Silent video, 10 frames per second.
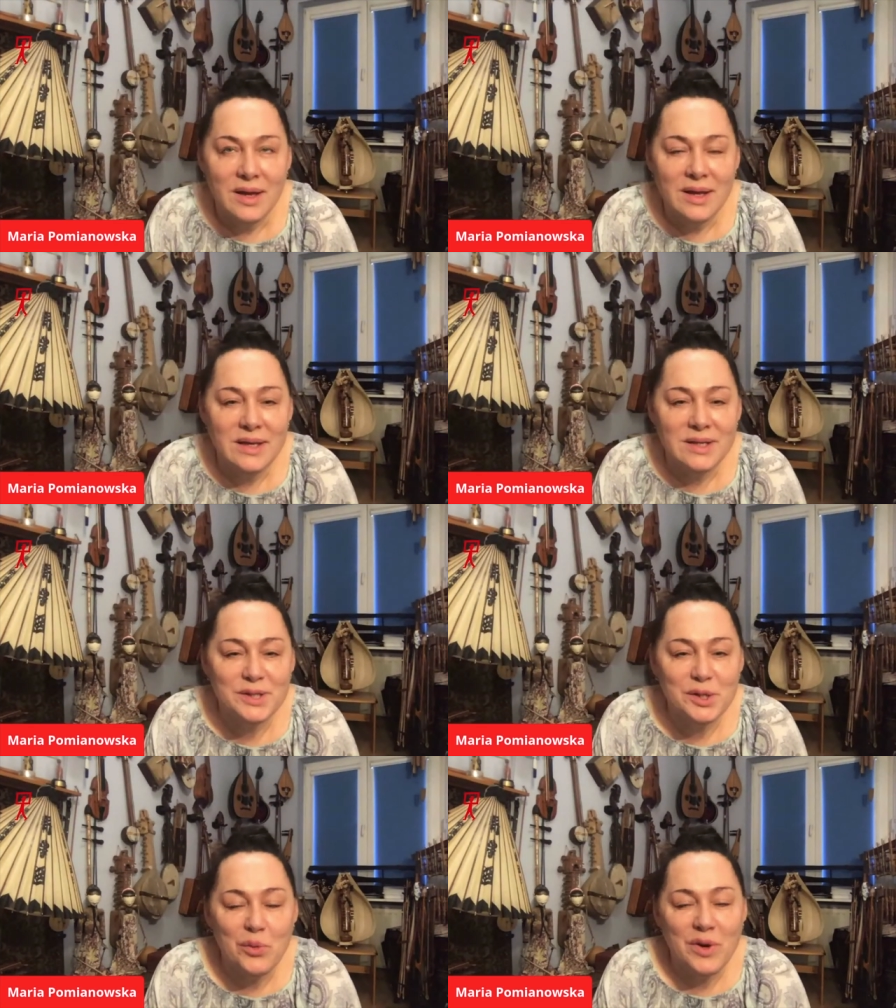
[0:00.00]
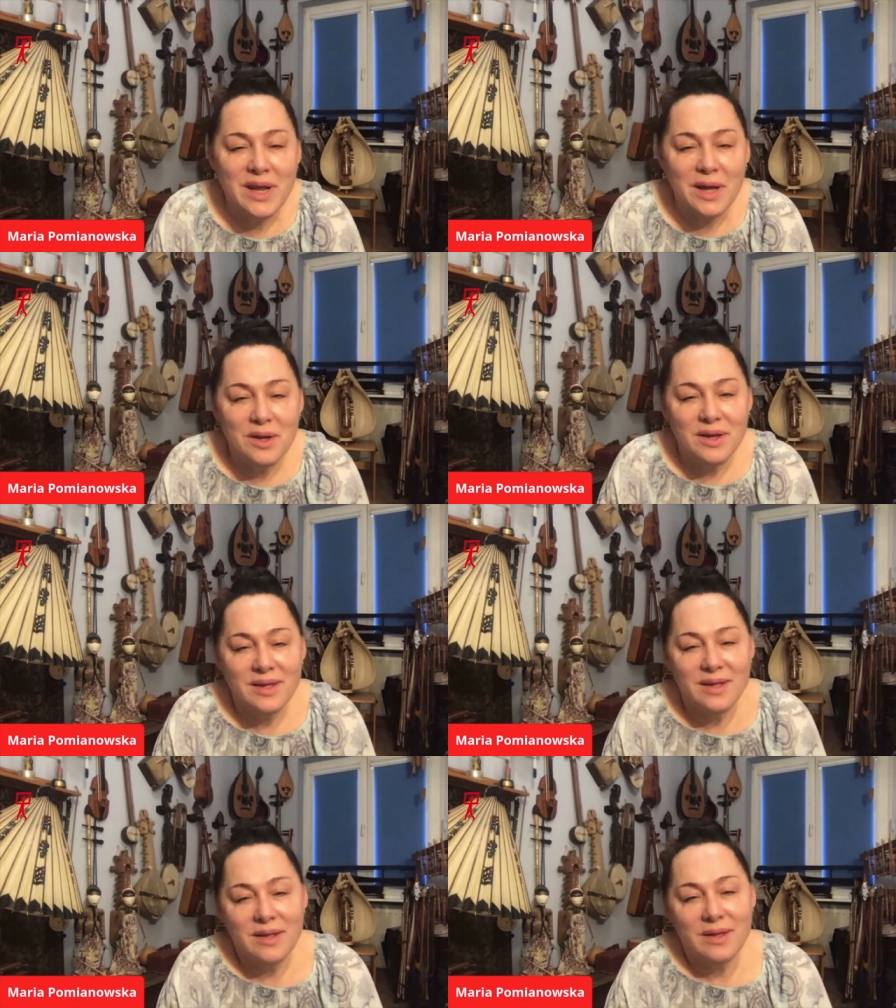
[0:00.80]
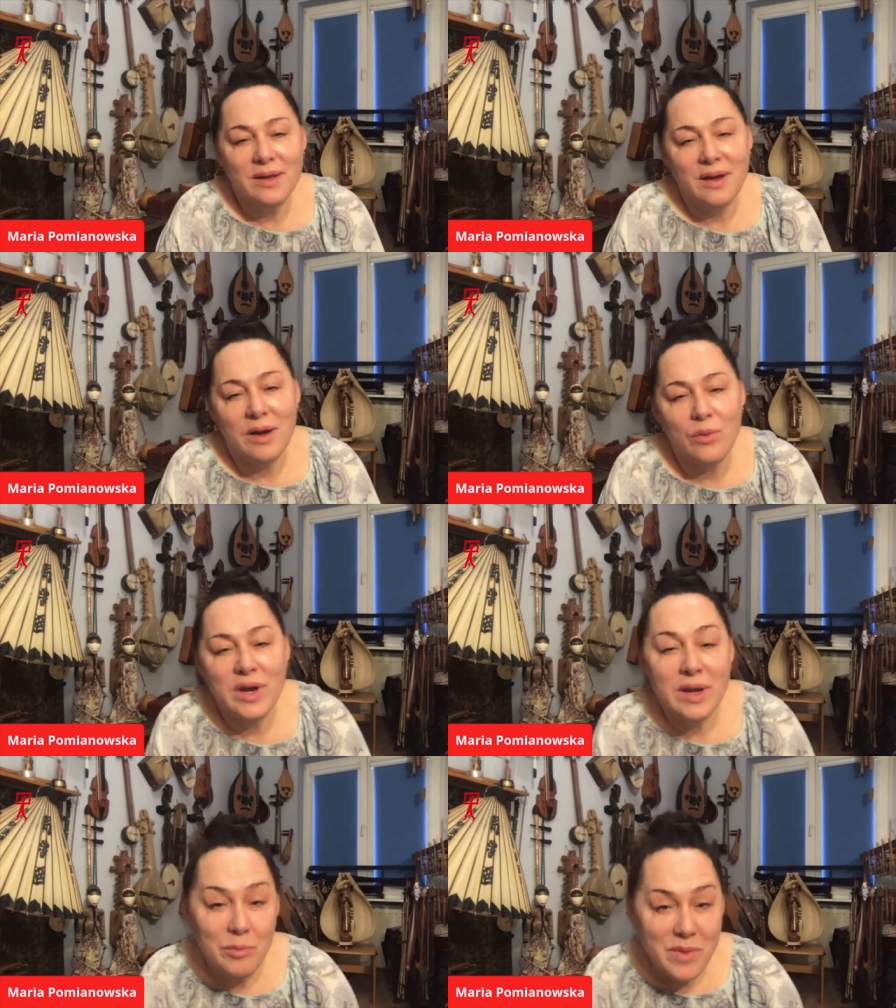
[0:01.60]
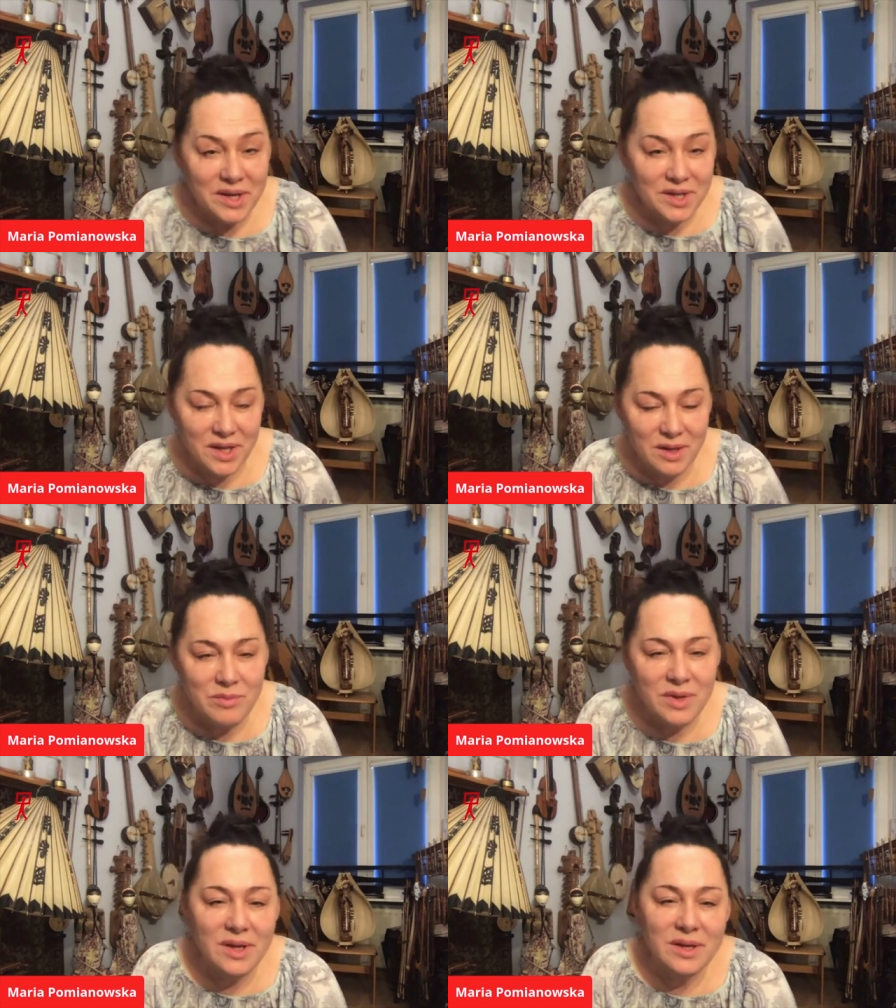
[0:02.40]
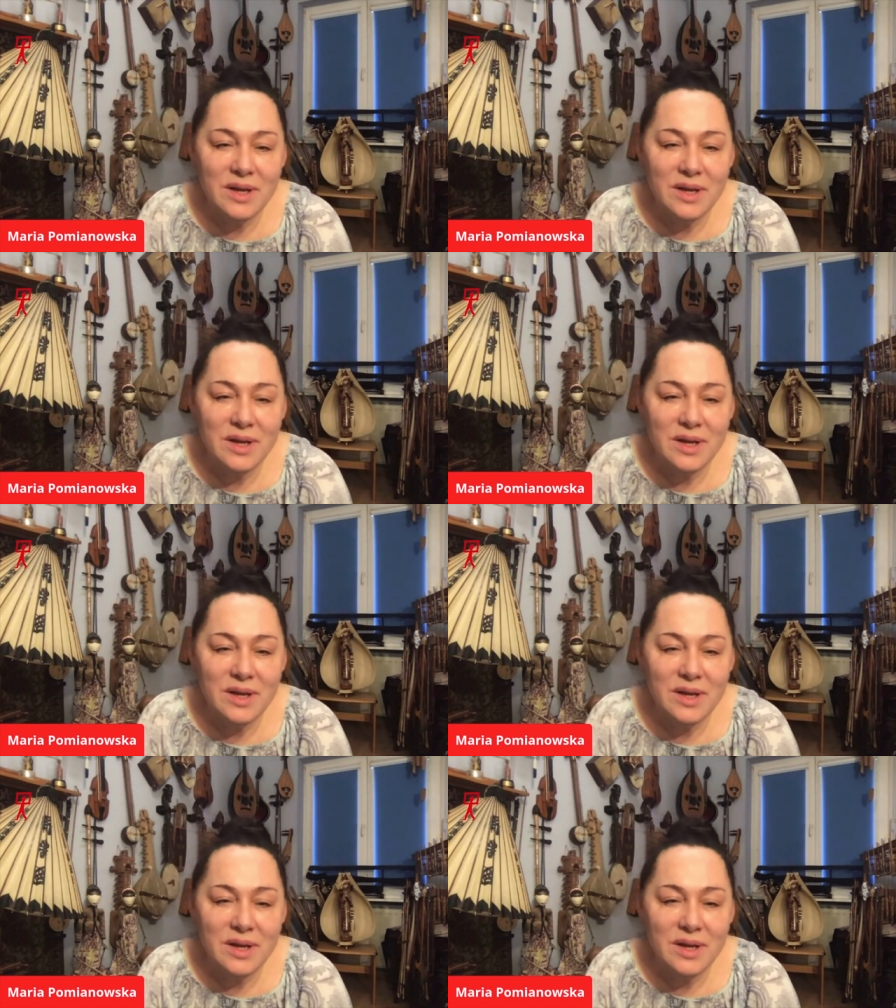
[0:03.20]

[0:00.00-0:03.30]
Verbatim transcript: Yes. So when I uh, when I met him in